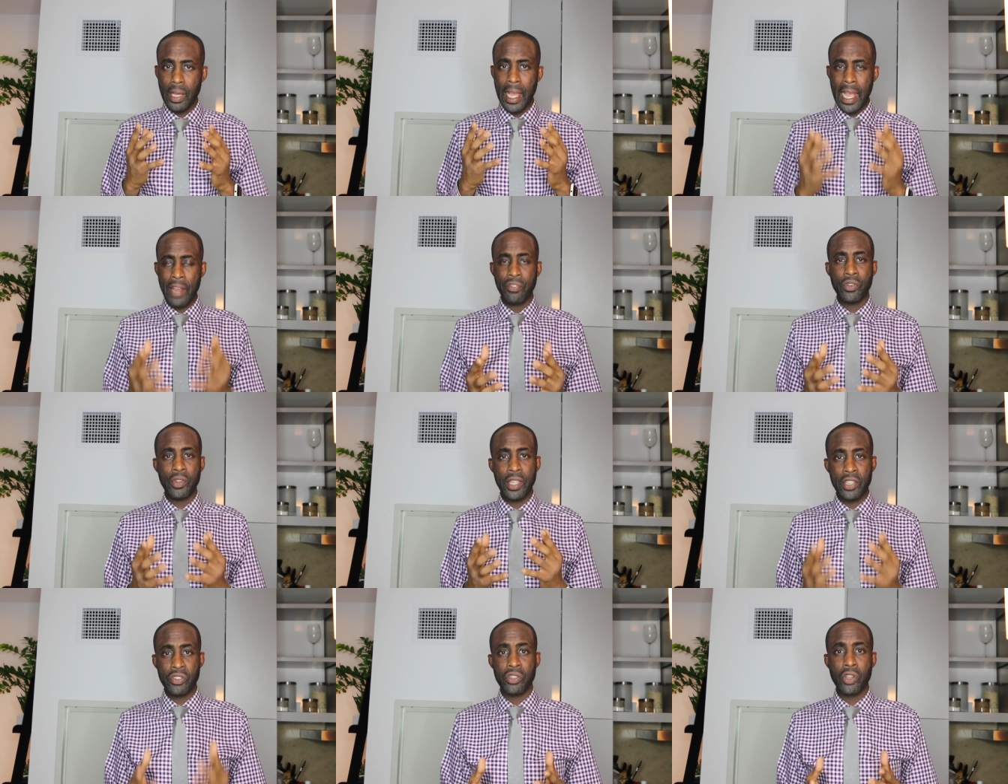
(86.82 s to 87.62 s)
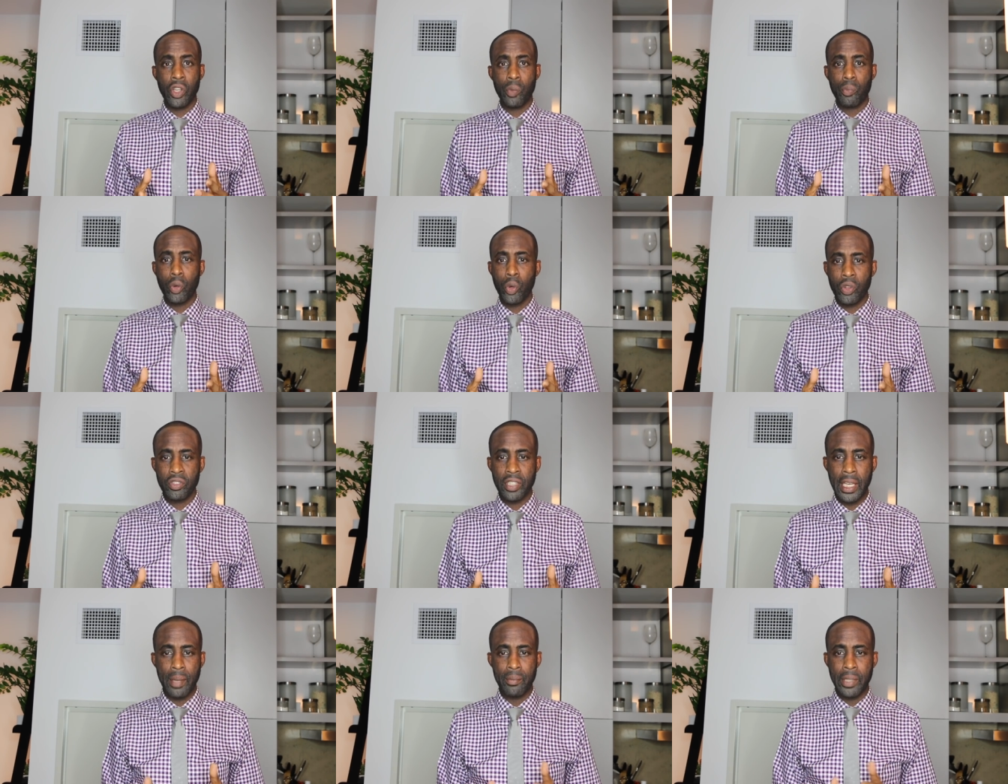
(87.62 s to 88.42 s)
after they saw the
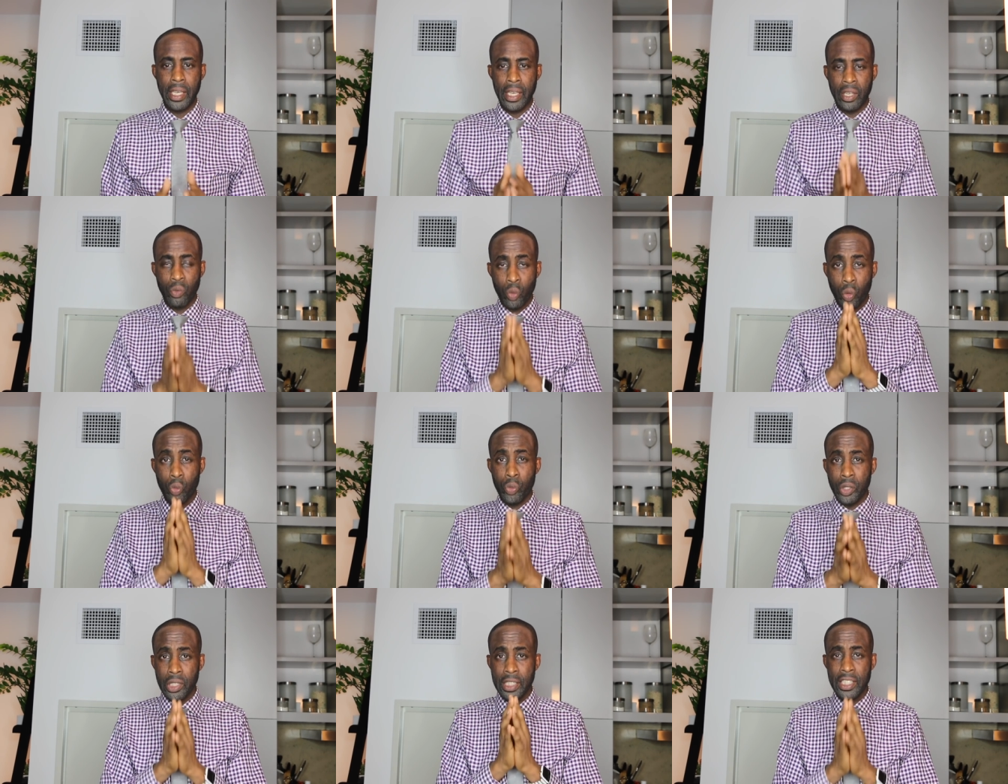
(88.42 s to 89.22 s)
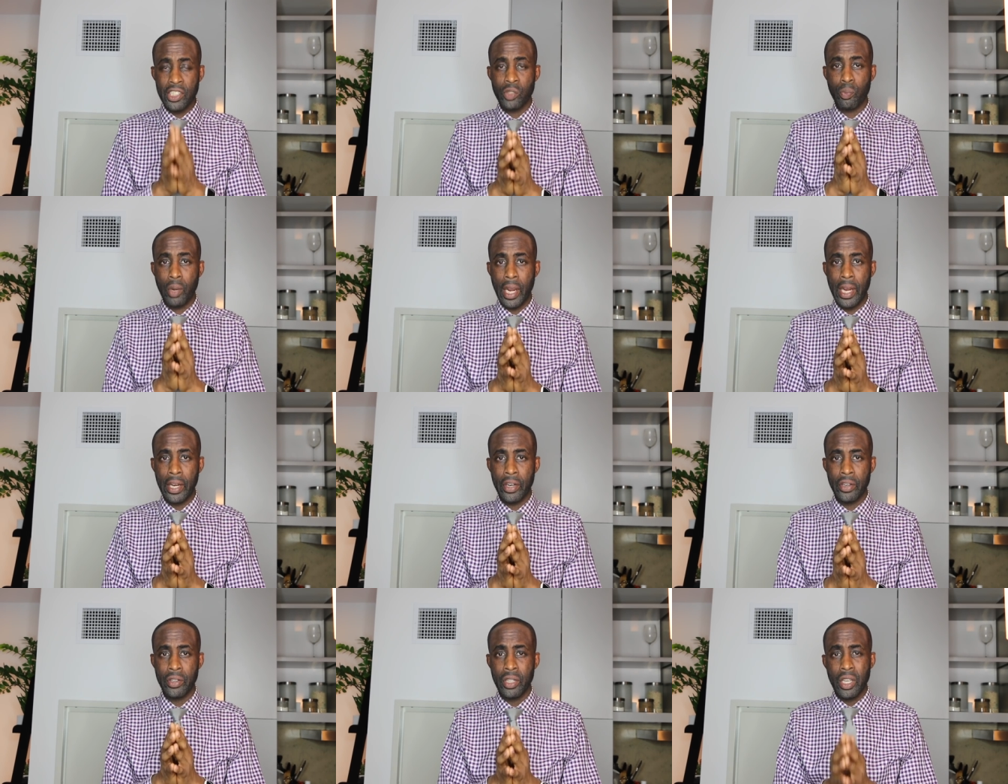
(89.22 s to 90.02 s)
prototype, they were really
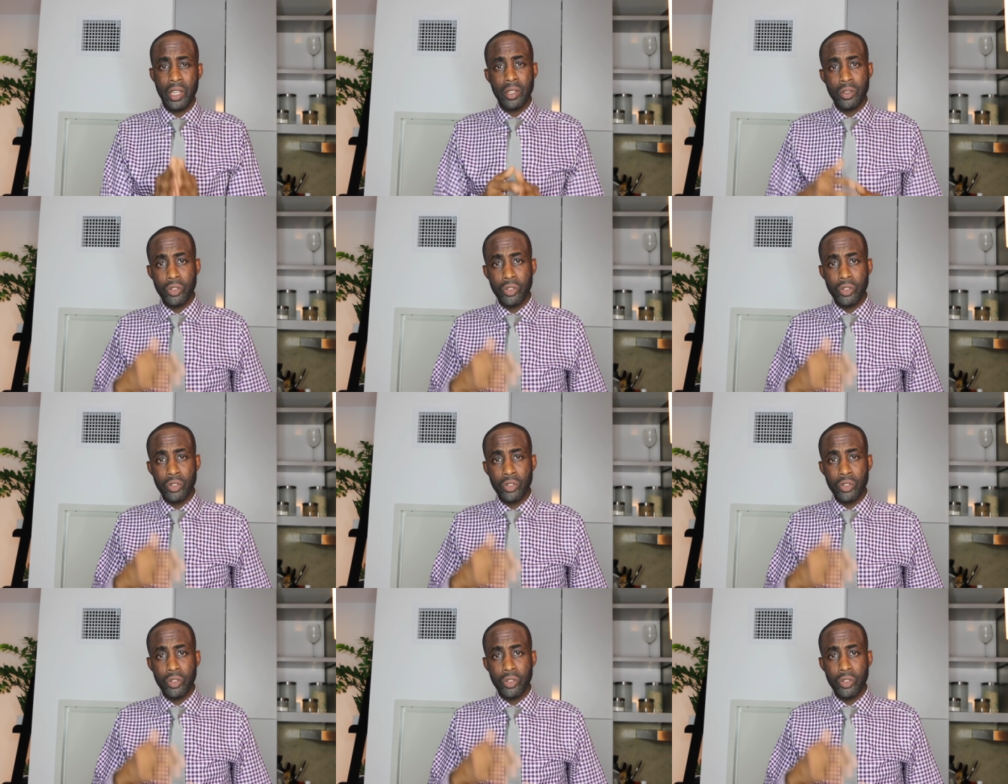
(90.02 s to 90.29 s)
inspired.